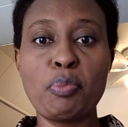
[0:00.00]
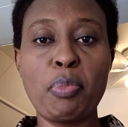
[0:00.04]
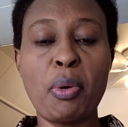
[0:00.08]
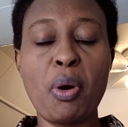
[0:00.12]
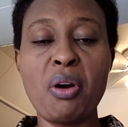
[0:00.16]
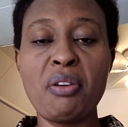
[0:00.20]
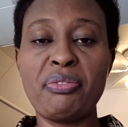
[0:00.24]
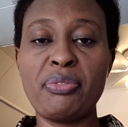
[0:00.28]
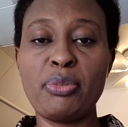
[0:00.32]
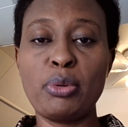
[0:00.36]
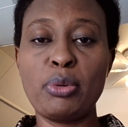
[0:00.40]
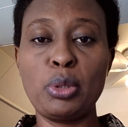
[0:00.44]

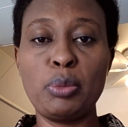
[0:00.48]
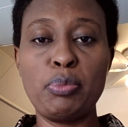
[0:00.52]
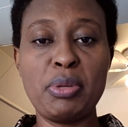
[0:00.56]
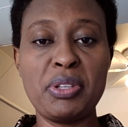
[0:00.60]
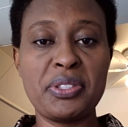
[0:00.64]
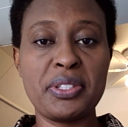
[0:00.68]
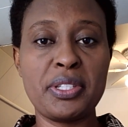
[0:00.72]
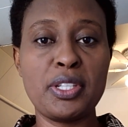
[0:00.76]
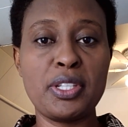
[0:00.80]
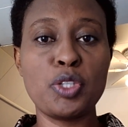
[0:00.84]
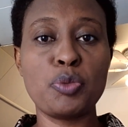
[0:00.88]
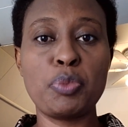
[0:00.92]
powerful
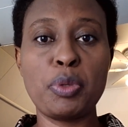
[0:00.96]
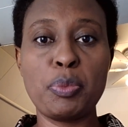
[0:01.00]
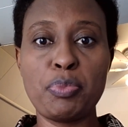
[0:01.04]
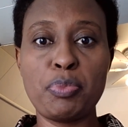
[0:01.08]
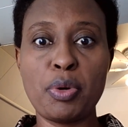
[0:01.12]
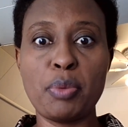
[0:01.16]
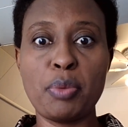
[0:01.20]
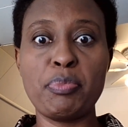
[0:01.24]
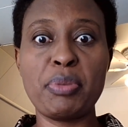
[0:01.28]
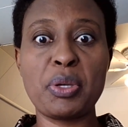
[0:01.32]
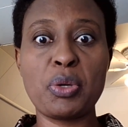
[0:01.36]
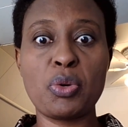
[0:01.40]
business
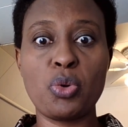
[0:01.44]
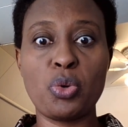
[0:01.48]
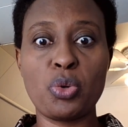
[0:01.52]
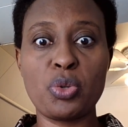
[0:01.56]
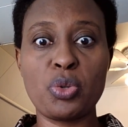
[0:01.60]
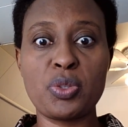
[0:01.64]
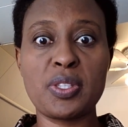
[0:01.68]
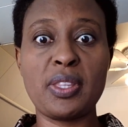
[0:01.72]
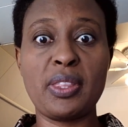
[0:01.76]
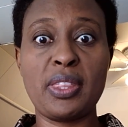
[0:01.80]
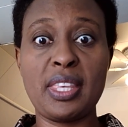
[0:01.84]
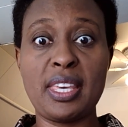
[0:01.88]
people
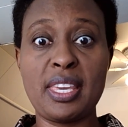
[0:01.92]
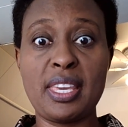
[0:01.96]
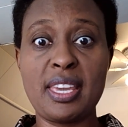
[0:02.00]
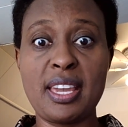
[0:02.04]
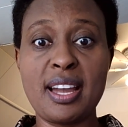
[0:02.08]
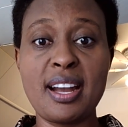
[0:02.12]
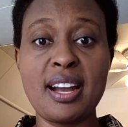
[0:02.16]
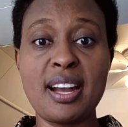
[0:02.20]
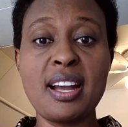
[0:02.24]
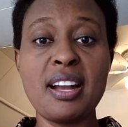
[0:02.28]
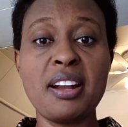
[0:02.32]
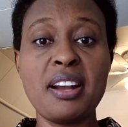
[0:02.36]
because they
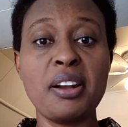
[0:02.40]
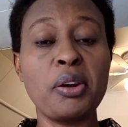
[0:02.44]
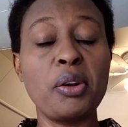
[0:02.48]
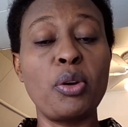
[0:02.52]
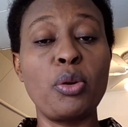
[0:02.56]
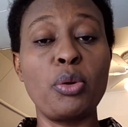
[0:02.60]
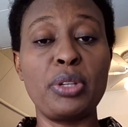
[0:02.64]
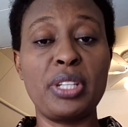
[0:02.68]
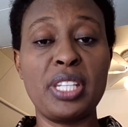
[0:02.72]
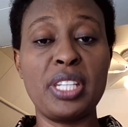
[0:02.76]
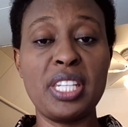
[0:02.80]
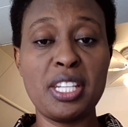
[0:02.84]
are
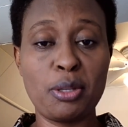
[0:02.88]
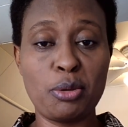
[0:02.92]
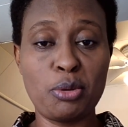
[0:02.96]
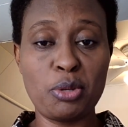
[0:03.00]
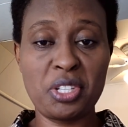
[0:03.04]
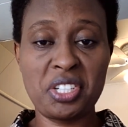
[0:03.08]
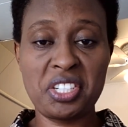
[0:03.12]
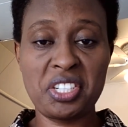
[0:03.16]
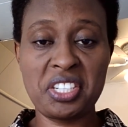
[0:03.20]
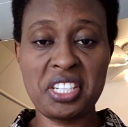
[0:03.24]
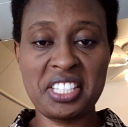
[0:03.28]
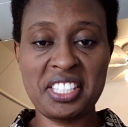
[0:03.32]
good
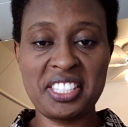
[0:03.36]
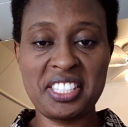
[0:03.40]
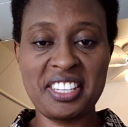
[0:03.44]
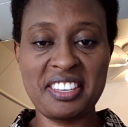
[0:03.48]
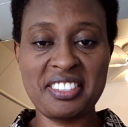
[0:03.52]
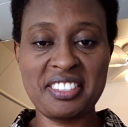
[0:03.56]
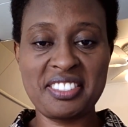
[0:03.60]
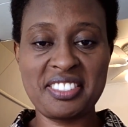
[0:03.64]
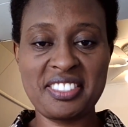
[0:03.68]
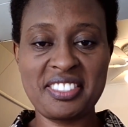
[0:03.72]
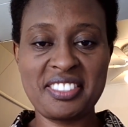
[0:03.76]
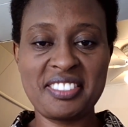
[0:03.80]

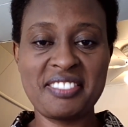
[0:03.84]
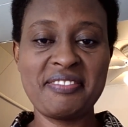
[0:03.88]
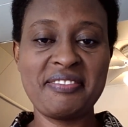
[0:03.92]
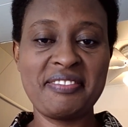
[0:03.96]
negotiators.